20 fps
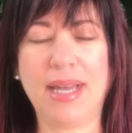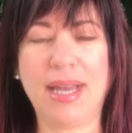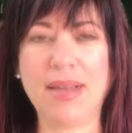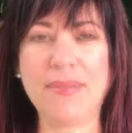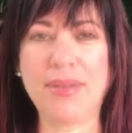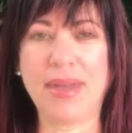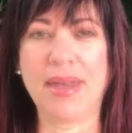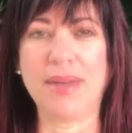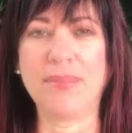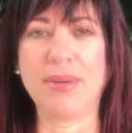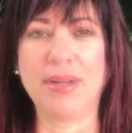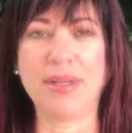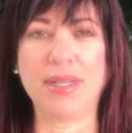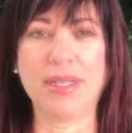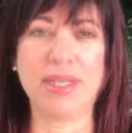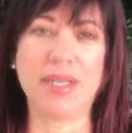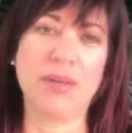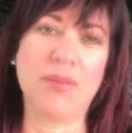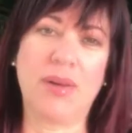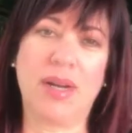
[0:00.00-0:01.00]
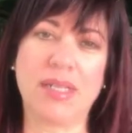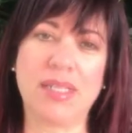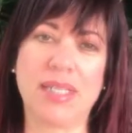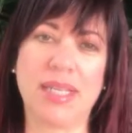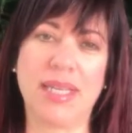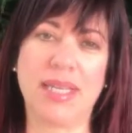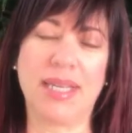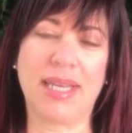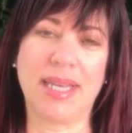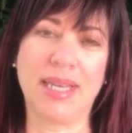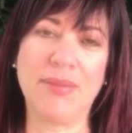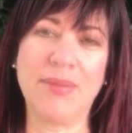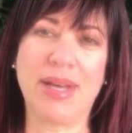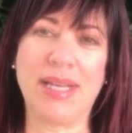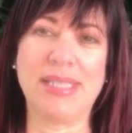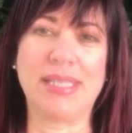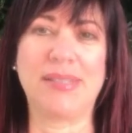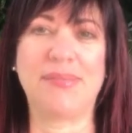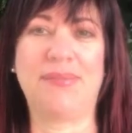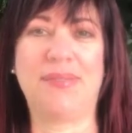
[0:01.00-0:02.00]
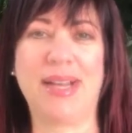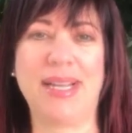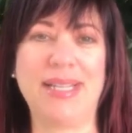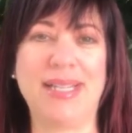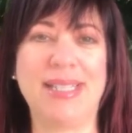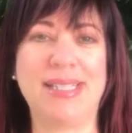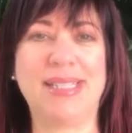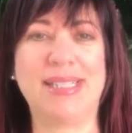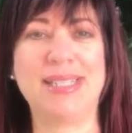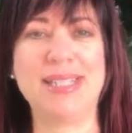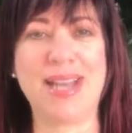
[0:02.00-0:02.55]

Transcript: I'm Amber and you're watching Key West Finest